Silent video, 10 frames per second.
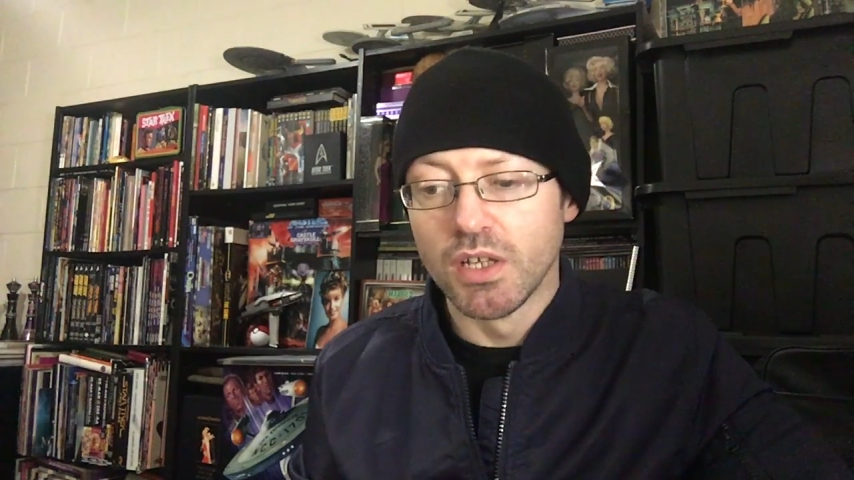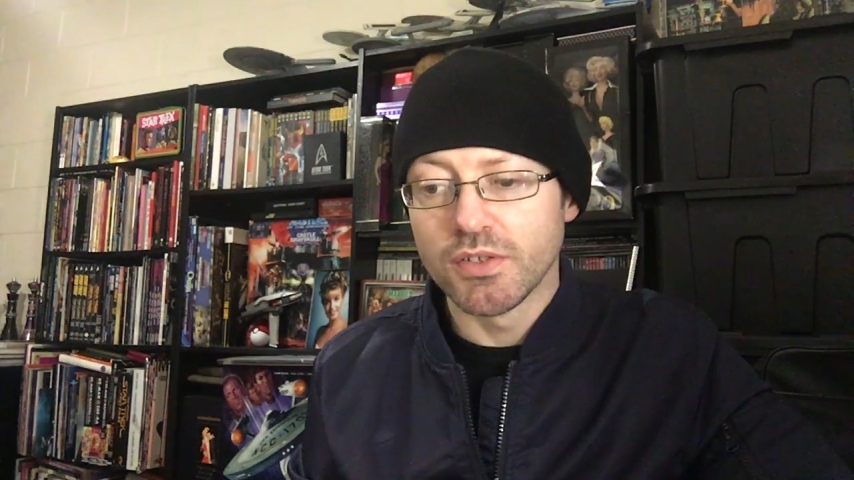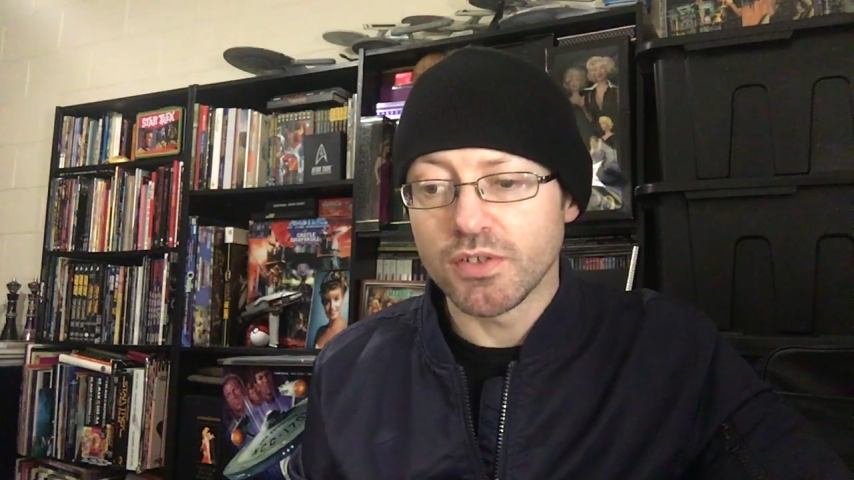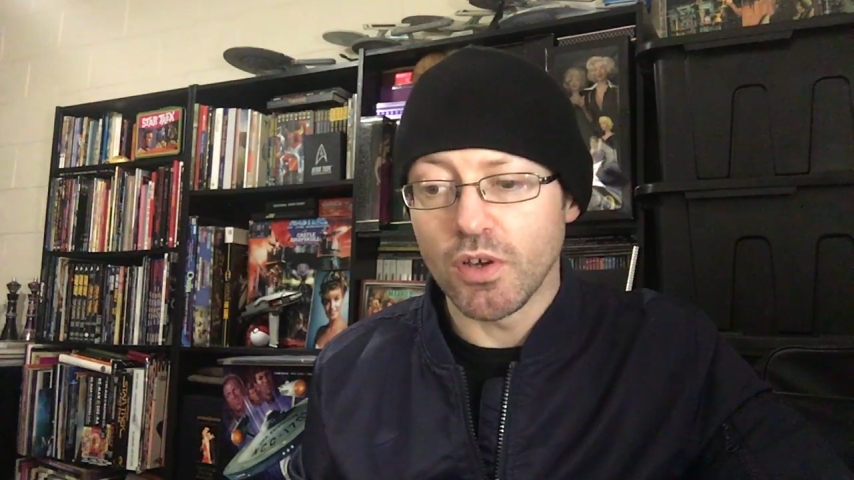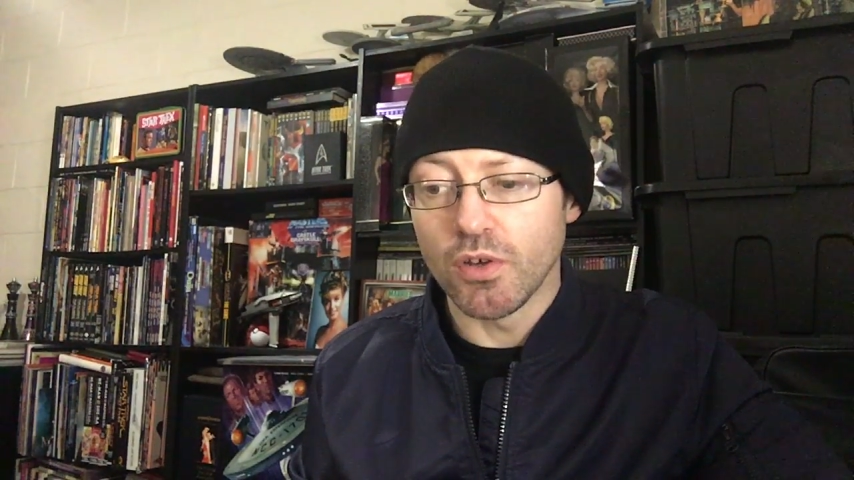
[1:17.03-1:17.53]

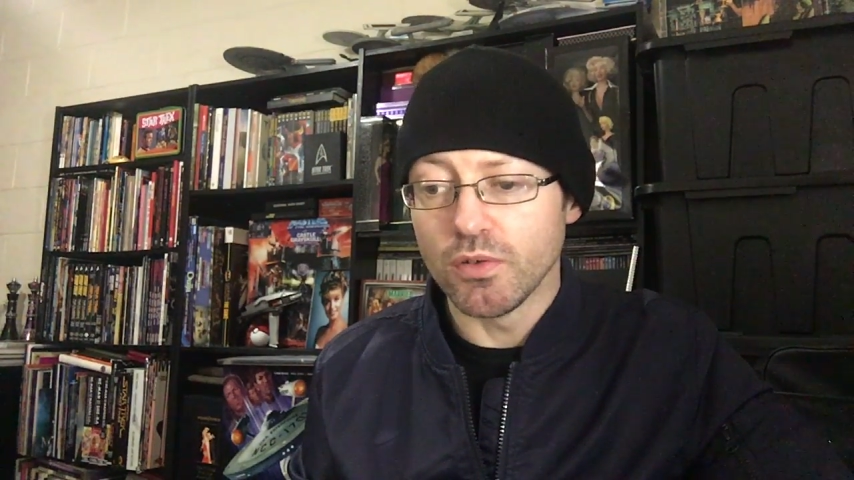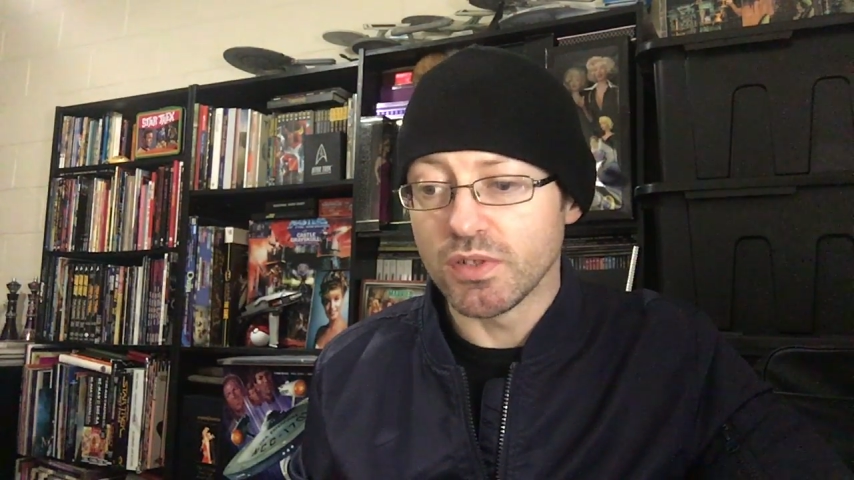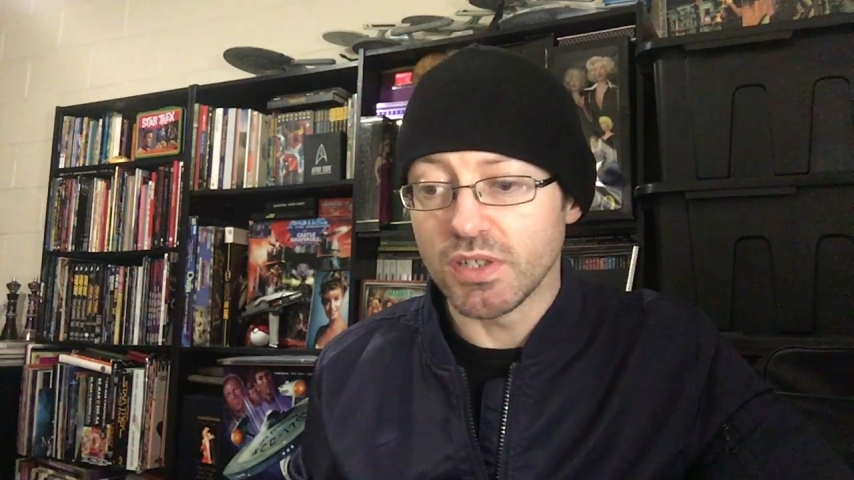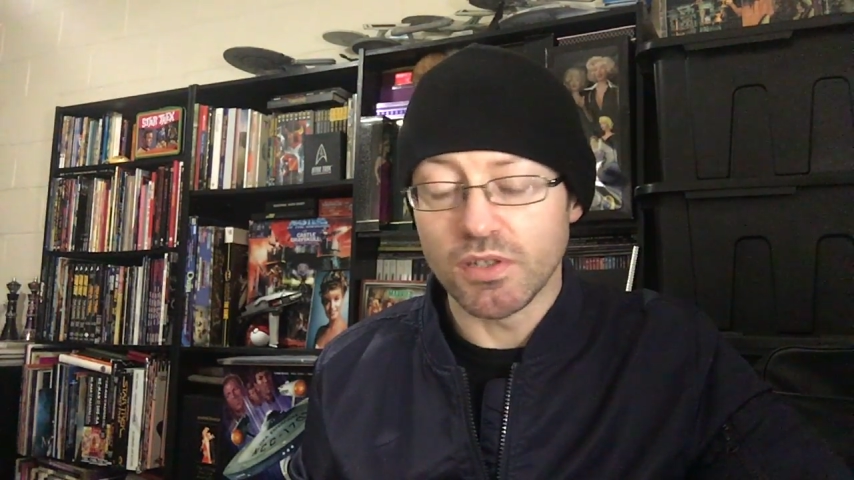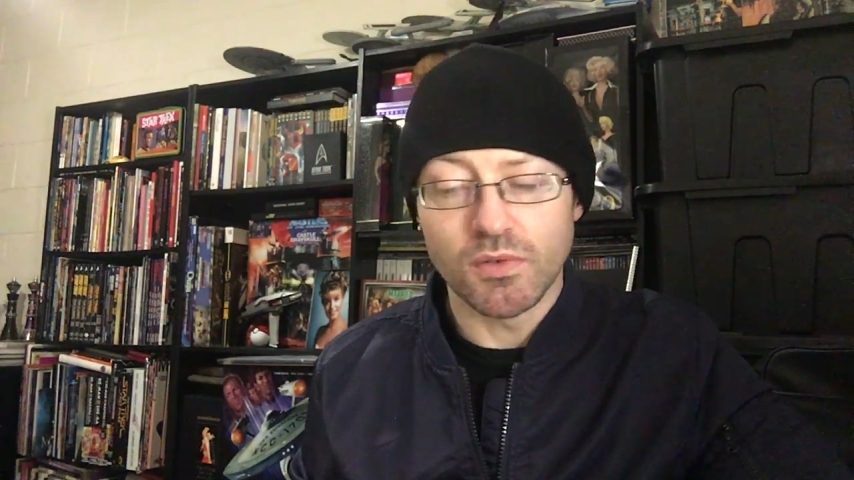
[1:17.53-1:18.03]
So
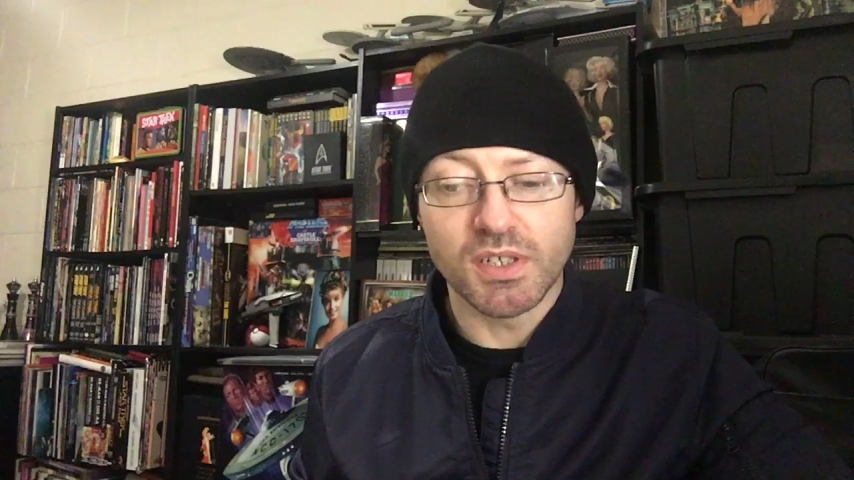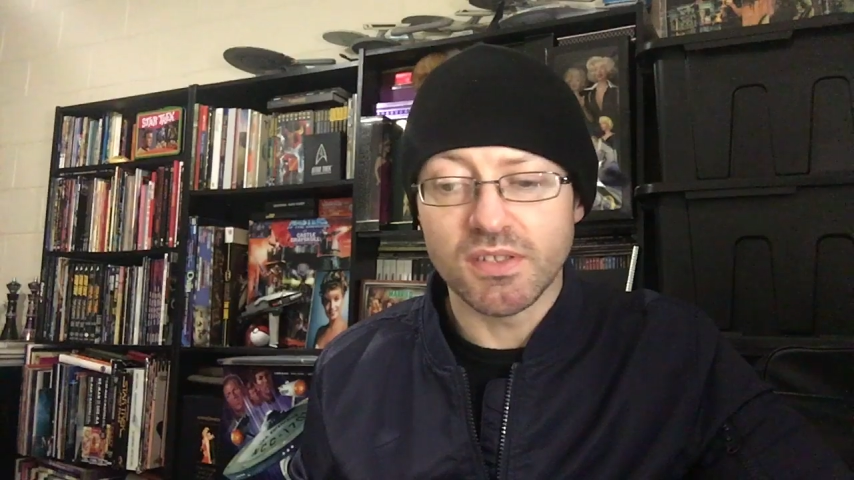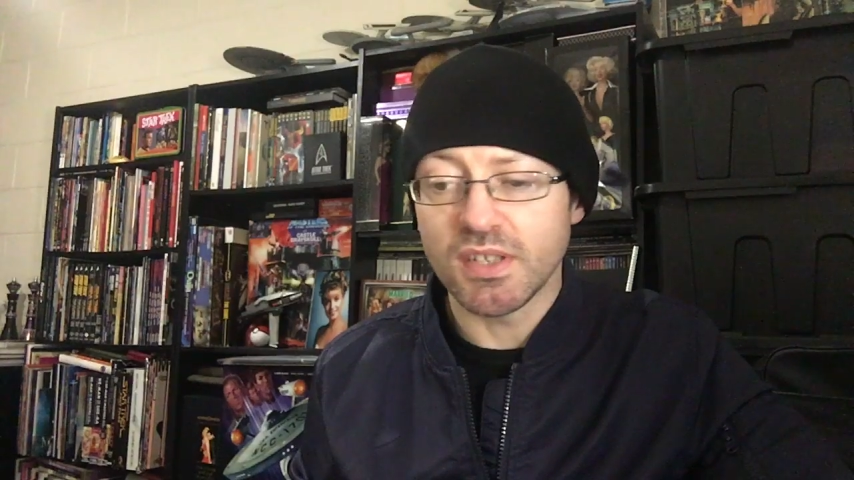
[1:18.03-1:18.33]
she agrees.